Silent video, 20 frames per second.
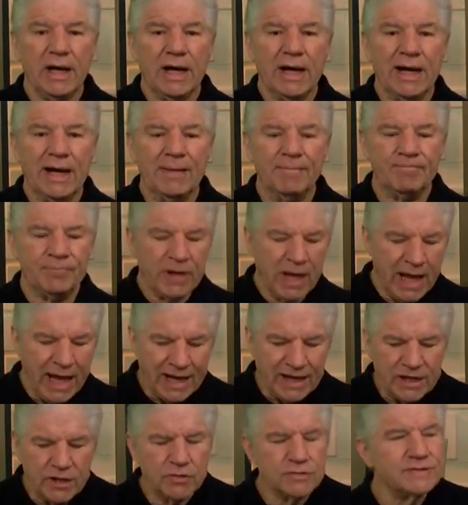Um,
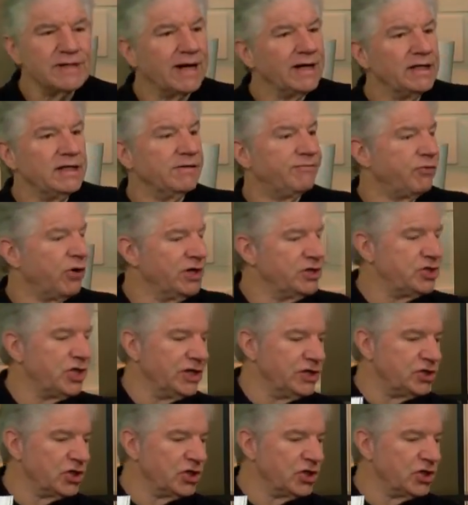and here's how to differentiate.